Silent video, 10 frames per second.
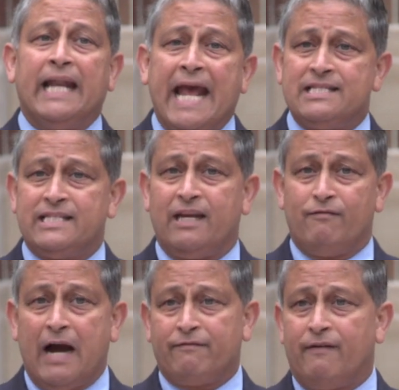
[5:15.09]
enhancing
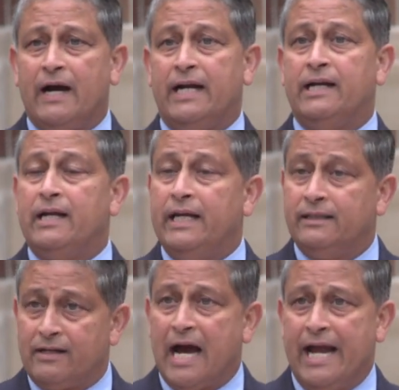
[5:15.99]
Wi-Fi in
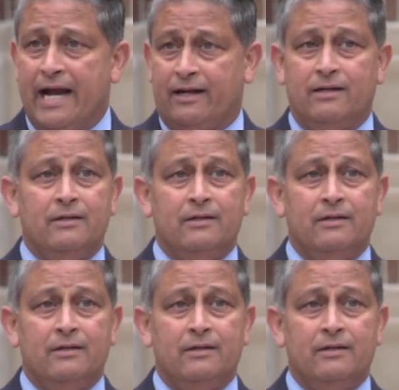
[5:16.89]
the Diag.